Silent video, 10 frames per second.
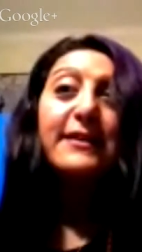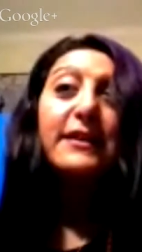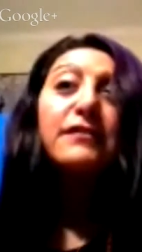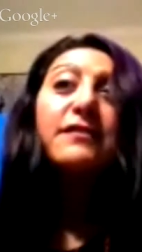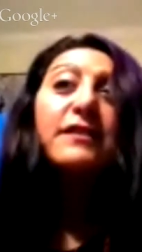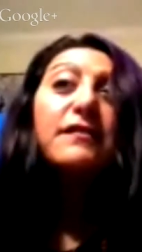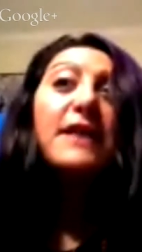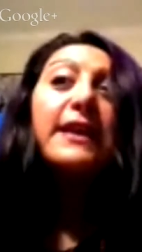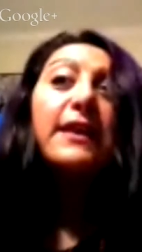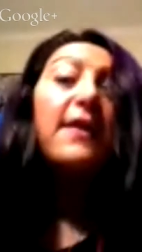if
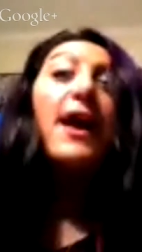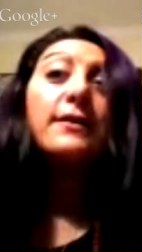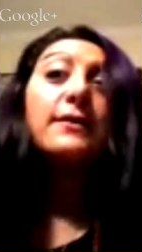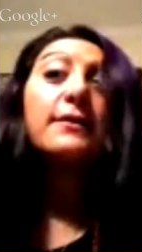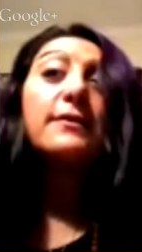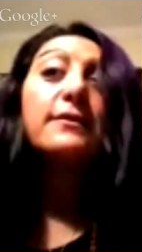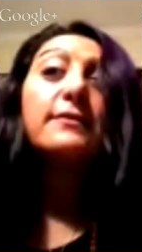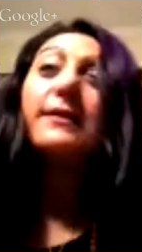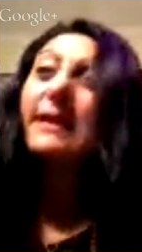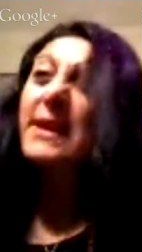anything.
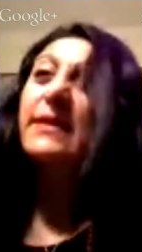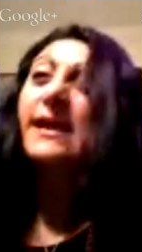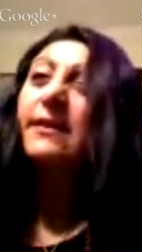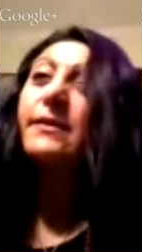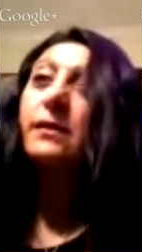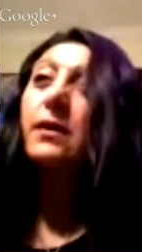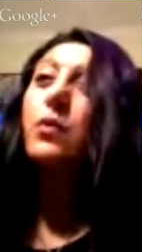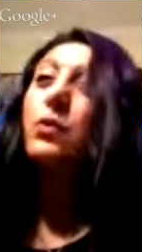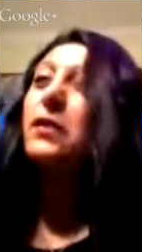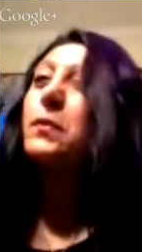Does that make sense? A
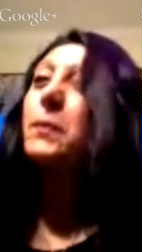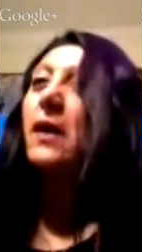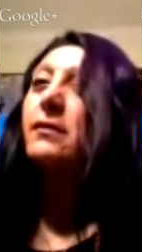whisper,